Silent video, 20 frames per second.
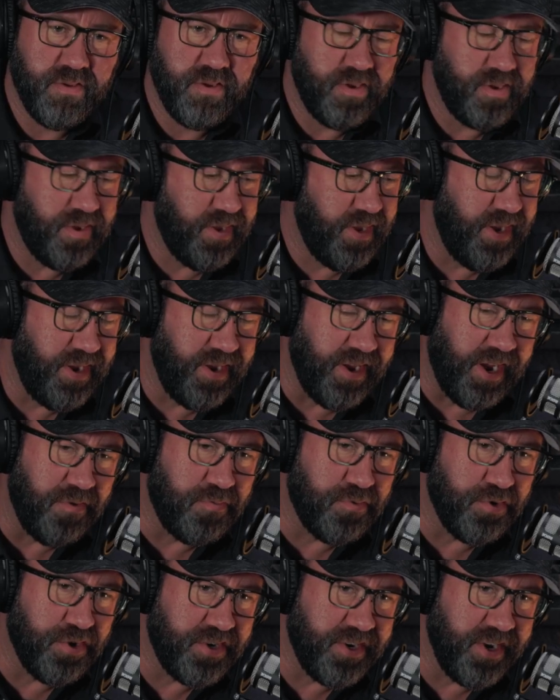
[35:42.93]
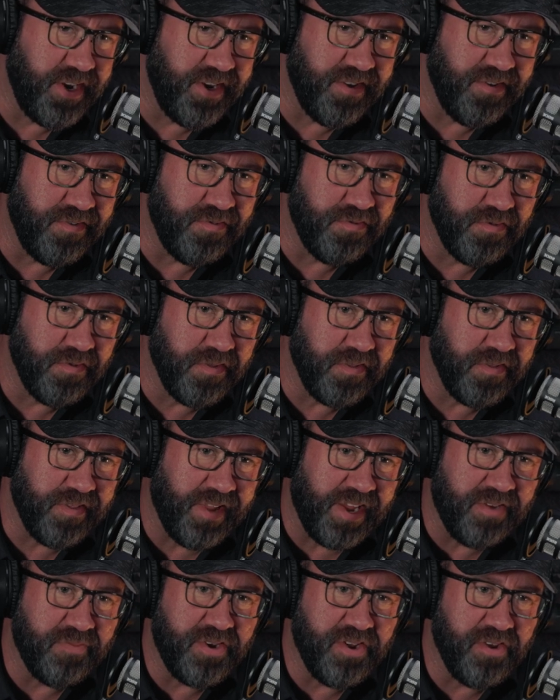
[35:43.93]
Hey, I appreciate you
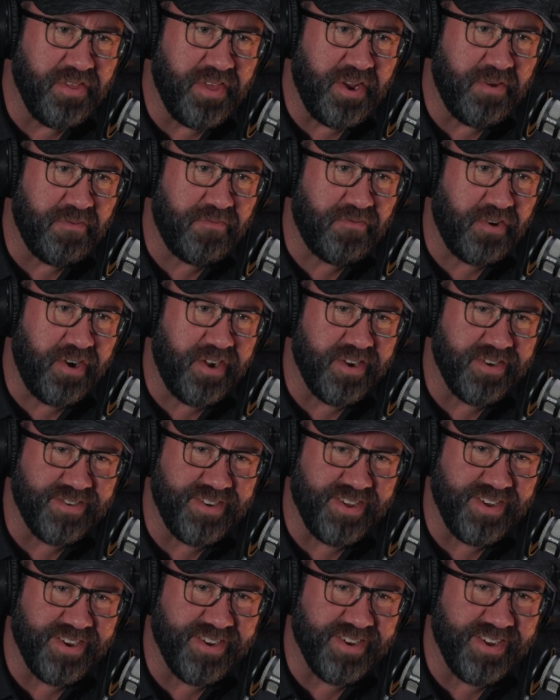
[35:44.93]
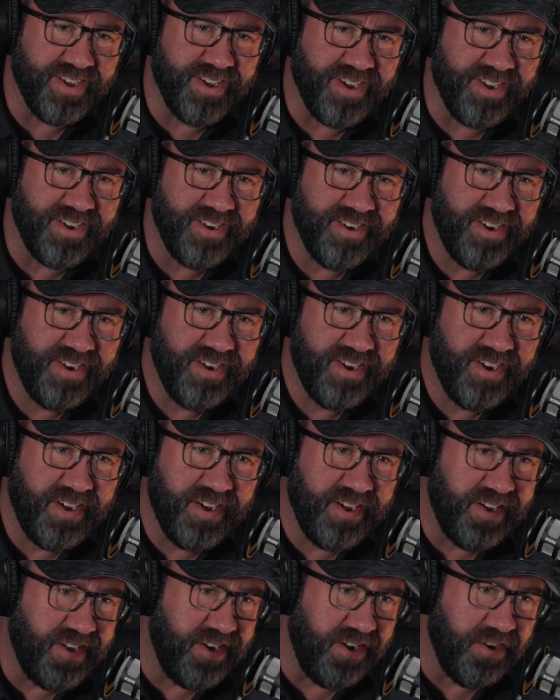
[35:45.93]
letting me know that up front, and I
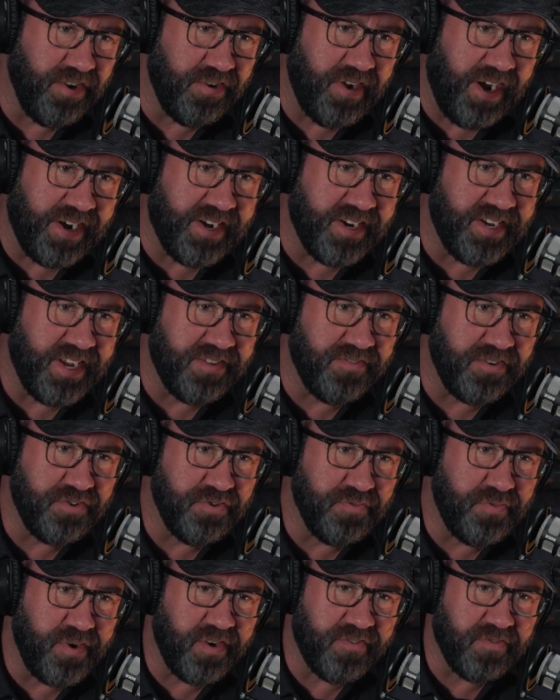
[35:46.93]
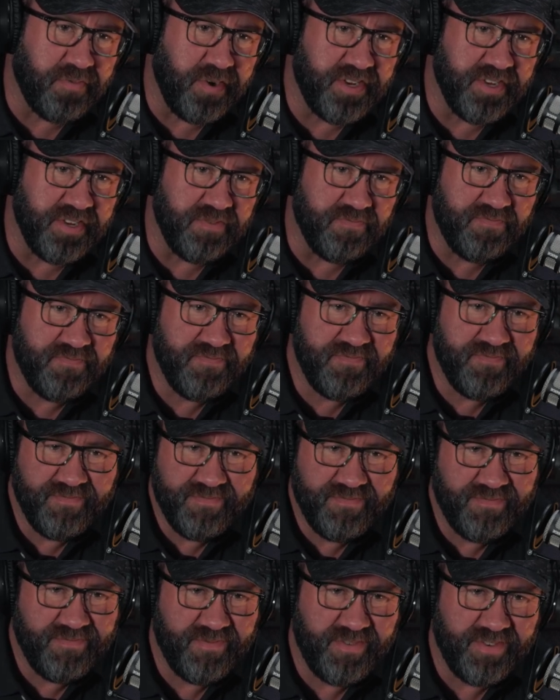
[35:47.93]
can definitely do better for my team.
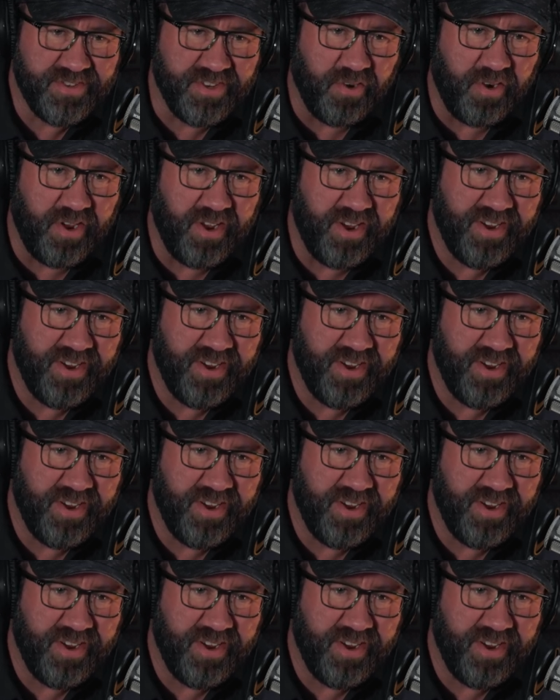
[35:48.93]
So